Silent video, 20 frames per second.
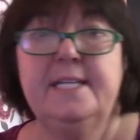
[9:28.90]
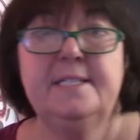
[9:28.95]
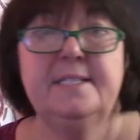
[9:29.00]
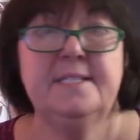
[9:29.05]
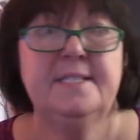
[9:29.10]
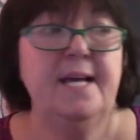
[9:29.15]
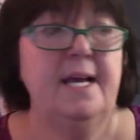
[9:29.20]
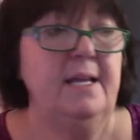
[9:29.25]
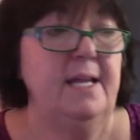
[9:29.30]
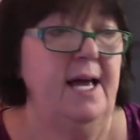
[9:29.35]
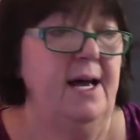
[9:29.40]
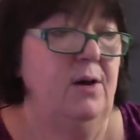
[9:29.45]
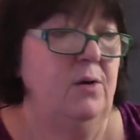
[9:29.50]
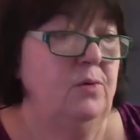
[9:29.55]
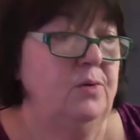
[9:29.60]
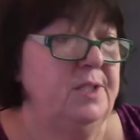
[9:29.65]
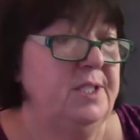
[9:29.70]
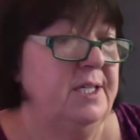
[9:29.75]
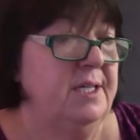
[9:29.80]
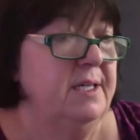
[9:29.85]
sell
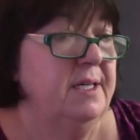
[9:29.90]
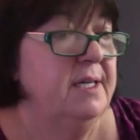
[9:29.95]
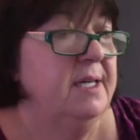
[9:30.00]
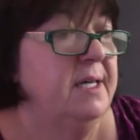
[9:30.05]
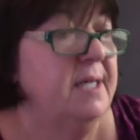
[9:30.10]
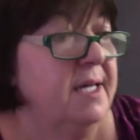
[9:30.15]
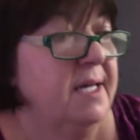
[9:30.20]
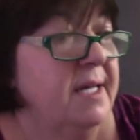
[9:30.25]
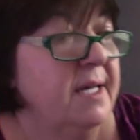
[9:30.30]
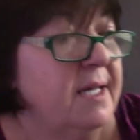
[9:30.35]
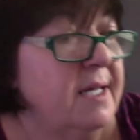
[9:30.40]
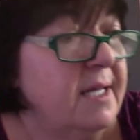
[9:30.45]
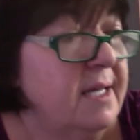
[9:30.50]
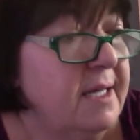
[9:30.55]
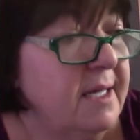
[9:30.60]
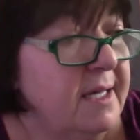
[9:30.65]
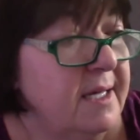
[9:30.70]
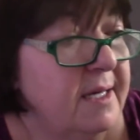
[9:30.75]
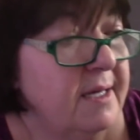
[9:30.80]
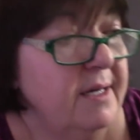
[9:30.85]
out,
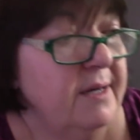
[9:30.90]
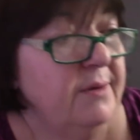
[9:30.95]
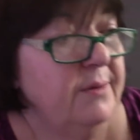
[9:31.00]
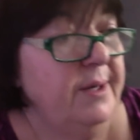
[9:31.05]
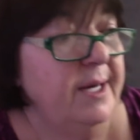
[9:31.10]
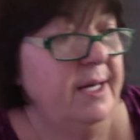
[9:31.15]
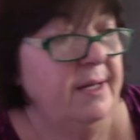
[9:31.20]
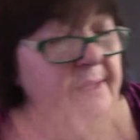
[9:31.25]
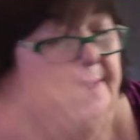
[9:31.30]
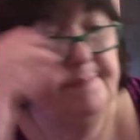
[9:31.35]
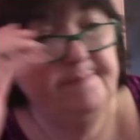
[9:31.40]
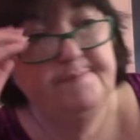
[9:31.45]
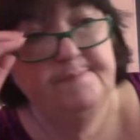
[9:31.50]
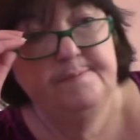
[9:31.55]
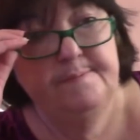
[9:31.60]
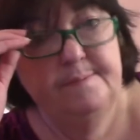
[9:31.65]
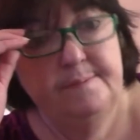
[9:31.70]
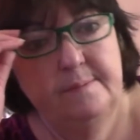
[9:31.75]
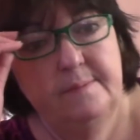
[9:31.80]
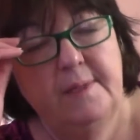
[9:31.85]
well,
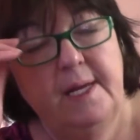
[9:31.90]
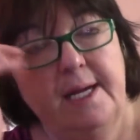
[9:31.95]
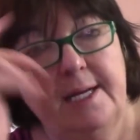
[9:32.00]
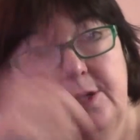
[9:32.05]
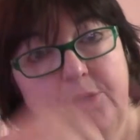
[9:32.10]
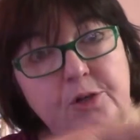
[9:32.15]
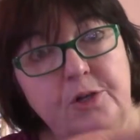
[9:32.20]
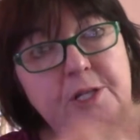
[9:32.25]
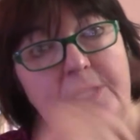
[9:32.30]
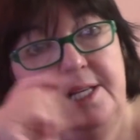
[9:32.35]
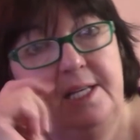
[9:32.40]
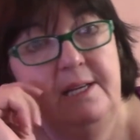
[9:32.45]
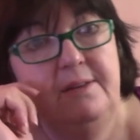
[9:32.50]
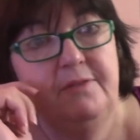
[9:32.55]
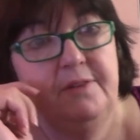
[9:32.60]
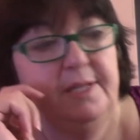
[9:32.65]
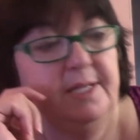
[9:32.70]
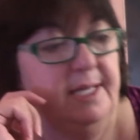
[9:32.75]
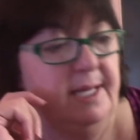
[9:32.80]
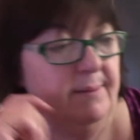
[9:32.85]
I could
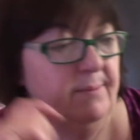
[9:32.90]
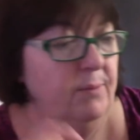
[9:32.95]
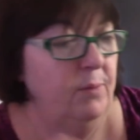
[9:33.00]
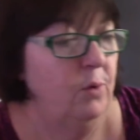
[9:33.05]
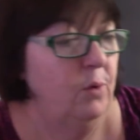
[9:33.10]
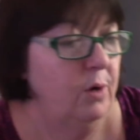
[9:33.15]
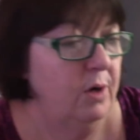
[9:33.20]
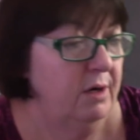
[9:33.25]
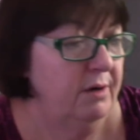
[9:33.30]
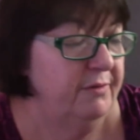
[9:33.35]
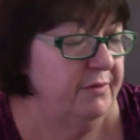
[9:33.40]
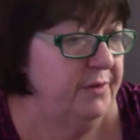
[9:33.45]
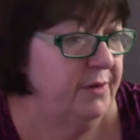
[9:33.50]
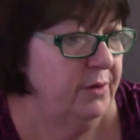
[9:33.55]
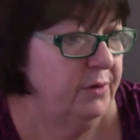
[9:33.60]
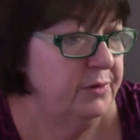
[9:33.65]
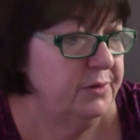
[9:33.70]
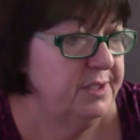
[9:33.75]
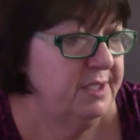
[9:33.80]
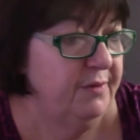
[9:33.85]
even get more of
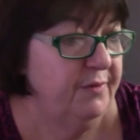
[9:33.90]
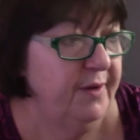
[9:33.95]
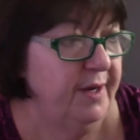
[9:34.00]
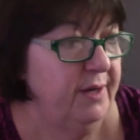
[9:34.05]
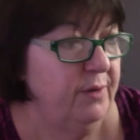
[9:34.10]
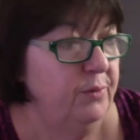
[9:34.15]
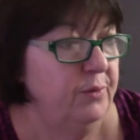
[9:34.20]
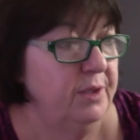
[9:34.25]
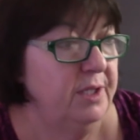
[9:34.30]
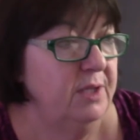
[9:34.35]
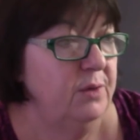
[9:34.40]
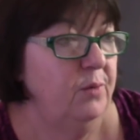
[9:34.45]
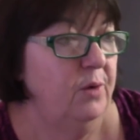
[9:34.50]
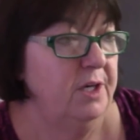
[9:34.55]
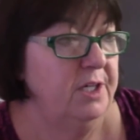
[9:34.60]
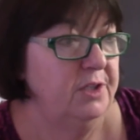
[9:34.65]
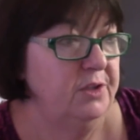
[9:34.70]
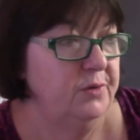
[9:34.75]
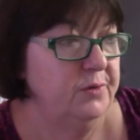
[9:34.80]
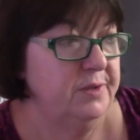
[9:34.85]
those if I really
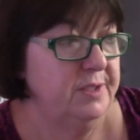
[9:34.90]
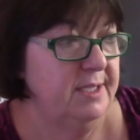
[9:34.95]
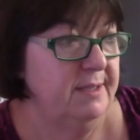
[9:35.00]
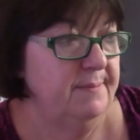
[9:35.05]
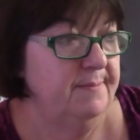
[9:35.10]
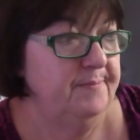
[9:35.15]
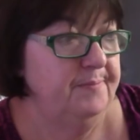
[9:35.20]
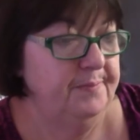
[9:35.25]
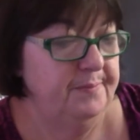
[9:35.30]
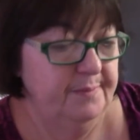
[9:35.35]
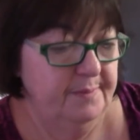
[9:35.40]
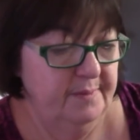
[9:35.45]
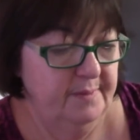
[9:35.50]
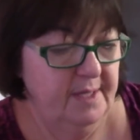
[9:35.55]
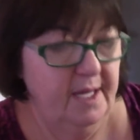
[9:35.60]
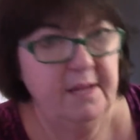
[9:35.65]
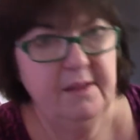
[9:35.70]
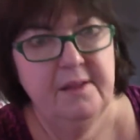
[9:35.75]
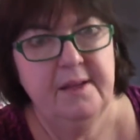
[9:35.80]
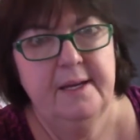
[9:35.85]
want to use them.
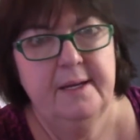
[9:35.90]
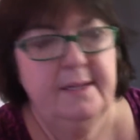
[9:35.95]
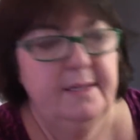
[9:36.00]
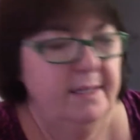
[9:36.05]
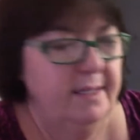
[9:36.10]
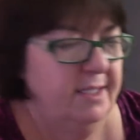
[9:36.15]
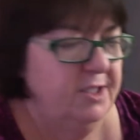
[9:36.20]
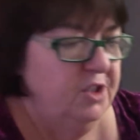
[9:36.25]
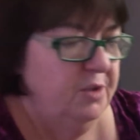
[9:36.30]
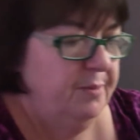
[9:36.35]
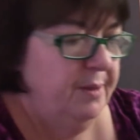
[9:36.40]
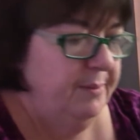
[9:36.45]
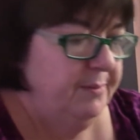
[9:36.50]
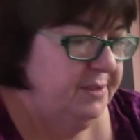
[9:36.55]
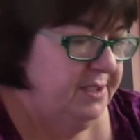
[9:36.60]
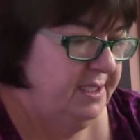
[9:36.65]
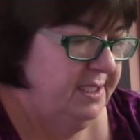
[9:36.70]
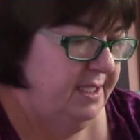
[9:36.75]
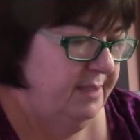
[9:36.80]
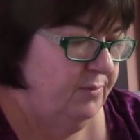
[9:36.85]
I think I should be
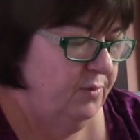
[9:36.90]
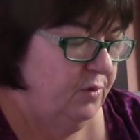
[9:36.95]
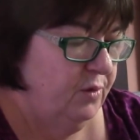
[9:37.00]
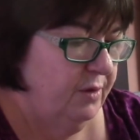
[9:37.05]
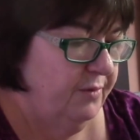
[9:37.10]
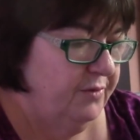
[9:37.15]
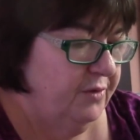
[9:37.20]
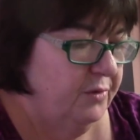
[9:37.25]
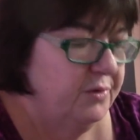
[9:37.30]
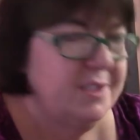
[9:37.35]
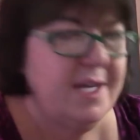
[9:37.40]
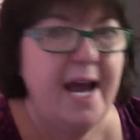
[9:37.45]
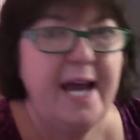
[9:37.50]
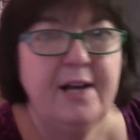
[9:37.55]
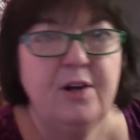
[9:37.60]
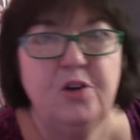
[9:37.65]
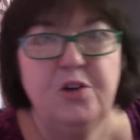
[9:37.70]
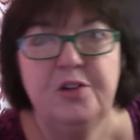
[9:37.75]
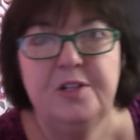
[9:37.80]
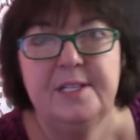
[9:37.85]
able to get more of those.
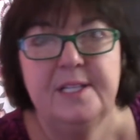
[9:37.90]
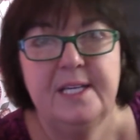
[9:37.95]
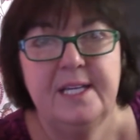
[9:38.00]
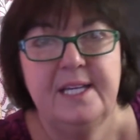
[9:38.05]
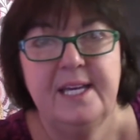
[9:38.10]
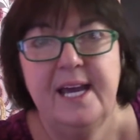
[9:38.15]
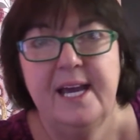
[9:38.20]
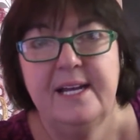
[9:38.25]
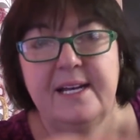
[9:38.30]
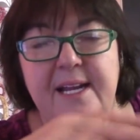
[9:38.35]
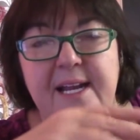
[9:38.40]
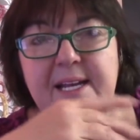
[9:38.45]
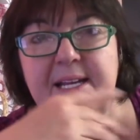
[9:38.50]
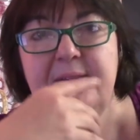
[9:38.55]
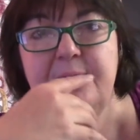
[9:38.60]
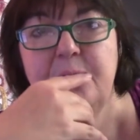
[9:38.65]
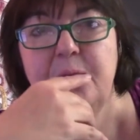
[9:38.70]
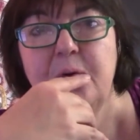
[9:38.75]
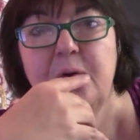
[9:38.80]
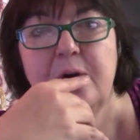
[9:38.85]
I couldn't get
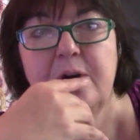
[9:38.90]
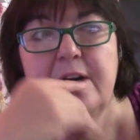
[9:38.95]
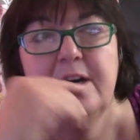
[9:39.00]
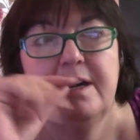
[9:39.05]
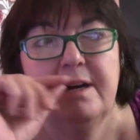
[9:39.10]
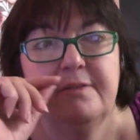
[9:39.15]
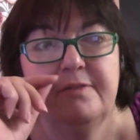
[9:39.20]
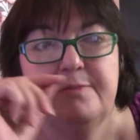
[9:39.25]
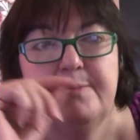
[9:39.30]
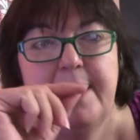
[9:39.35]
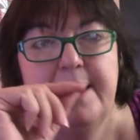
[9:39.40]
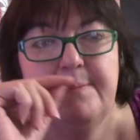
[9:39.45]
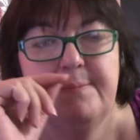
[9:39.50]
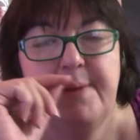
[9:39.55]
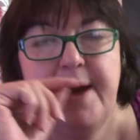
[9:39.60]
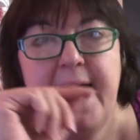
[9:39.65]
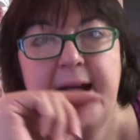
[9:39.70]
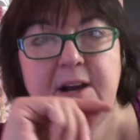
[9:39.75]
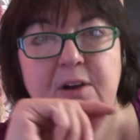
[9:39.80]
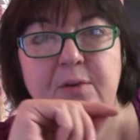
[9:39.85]
any more of my
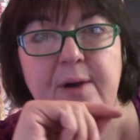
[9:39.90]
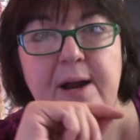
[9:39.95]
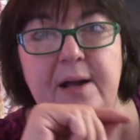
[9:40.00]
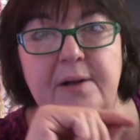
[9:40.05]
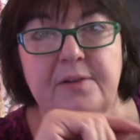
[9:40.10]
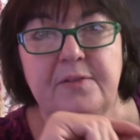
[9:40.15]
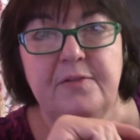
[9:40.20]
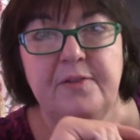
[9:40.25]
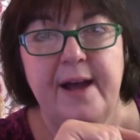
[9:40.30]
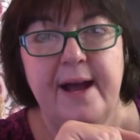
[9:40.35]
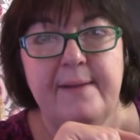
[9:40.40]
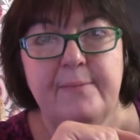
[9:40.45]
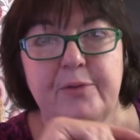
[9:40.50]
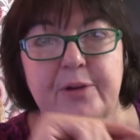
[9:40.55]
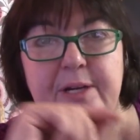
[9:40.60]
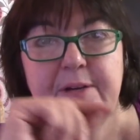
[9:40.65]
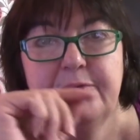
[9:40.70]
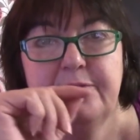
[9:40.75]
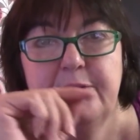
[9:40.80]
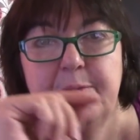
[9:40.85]
background
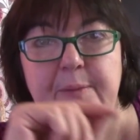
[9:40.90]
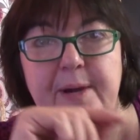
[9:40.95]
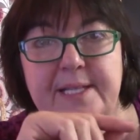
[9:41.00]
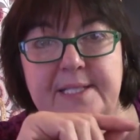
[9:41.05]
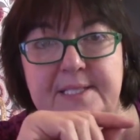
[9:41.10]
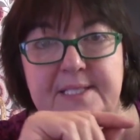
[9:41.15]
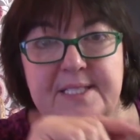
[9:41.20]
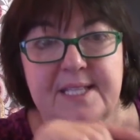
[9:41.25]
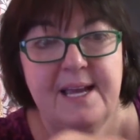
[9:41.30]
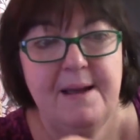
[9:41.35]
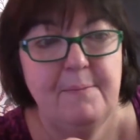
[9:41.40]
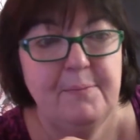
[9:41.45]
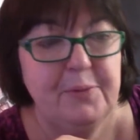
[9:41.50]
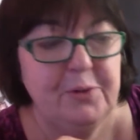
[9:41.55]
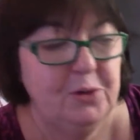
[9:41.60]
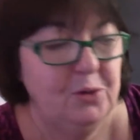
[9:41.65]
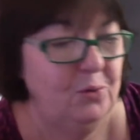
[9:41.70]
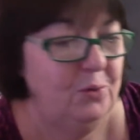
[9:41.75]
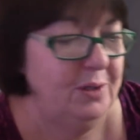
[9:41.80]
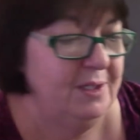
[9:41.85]
fabric for my
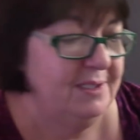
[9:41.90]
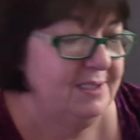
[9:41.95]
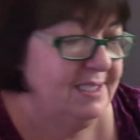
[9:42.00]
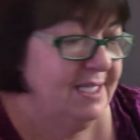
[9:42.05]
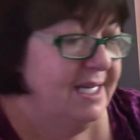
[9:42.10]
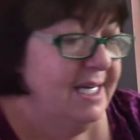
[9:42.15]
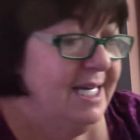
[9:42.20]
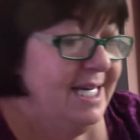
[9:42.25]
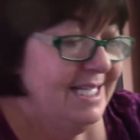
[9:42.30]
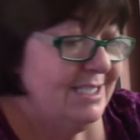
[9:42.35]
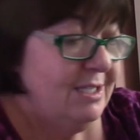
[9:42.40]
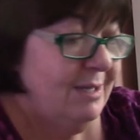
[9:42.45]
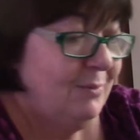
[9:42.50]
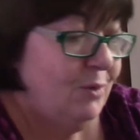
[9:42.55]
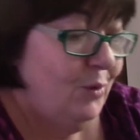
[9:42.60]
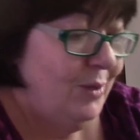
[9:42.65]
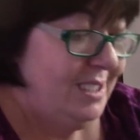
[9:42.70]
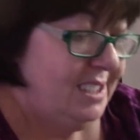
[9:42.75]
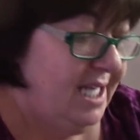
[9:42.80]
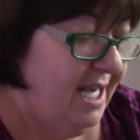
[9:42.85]
sampler quilt, so I'm
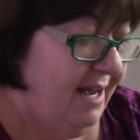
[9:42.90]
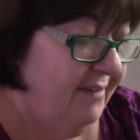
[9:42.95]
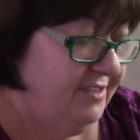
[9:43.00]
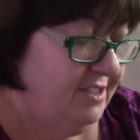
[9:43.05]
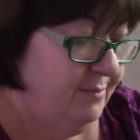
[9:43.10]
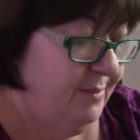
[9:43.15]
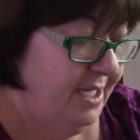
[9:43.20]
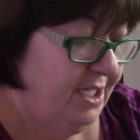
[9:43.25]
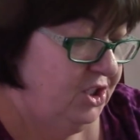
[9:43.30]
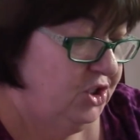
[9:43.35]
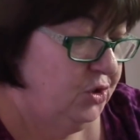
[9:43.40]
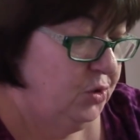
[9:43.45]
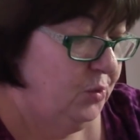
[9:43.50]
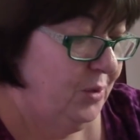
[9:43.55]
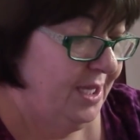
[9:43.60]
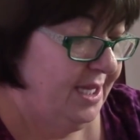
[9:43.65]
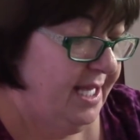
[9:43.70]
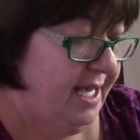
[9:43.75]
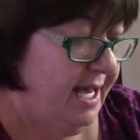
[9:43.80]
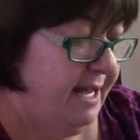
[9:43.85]
going to have to make do
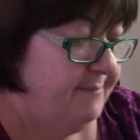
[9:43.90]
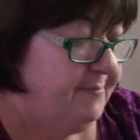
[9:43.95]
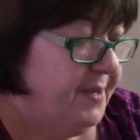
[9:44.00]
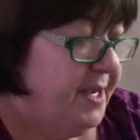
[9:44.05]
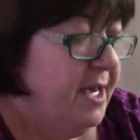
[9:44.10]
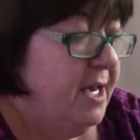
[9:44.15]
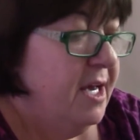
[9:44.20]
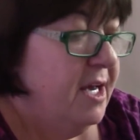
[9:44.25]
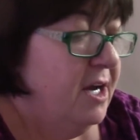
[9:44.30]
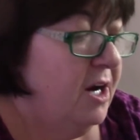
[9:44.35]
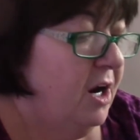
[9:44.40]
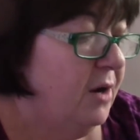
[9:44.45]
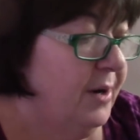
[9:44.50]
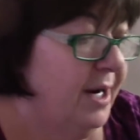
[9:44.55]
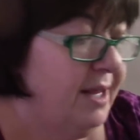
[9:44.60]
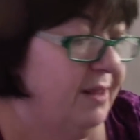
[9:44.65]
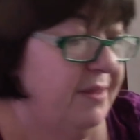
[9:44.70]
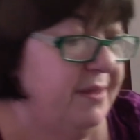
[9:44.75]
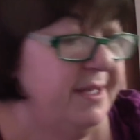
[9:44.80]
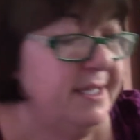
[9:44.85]
with that. All
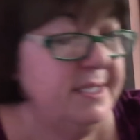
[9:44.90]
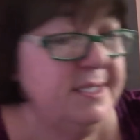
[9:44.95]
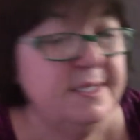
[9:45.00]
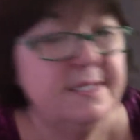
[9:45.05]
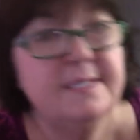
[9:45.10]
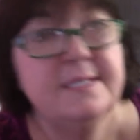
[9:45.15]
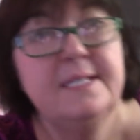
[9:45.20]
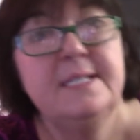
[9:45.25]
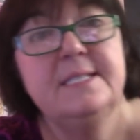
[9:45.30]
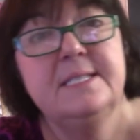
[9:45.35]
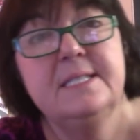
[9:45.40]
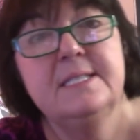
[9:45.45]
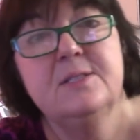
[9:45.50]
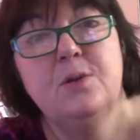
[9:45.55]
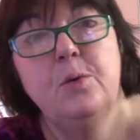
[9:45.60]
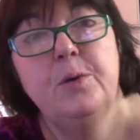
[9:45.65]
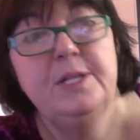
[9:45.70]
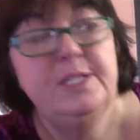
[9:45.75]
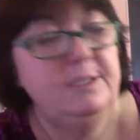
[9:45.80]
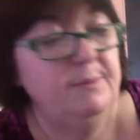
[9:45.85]
right, this is
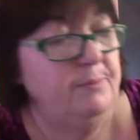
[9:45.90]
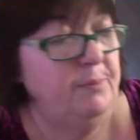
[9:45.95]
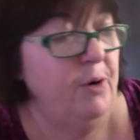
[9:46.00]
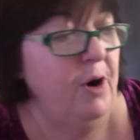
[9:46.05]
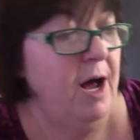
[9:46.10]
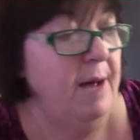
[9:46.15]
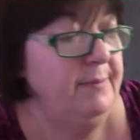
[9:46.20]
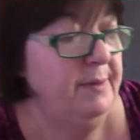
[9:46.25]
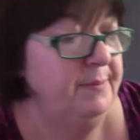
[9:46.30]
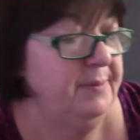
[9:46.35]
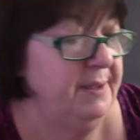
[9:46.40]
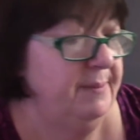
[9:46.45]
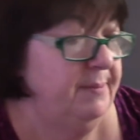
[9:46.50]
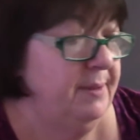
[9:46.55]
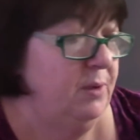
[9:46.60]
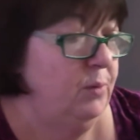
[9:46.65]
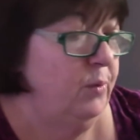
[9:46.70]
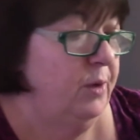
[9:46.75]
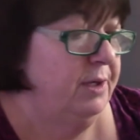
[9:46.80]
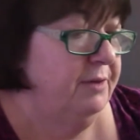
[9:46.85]
going to probably
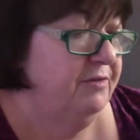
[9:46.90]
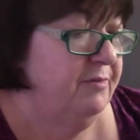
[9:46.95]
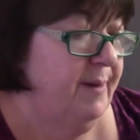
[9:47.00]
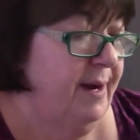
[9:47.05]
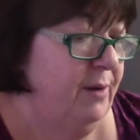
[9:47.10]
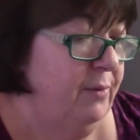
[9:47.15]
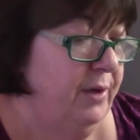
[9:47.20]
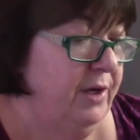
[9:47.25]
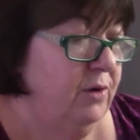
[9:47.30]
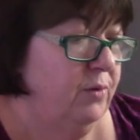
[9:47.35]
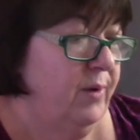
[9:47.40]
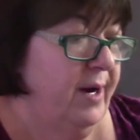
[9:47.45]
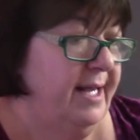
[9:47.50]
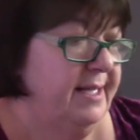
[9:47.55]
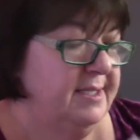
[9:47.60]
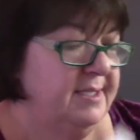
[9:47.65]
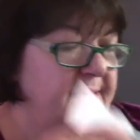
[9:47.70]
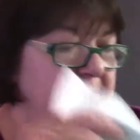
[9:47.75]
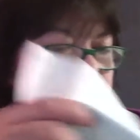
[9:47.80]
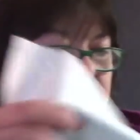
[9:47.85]
be one of my
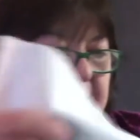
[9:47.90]
regrets, and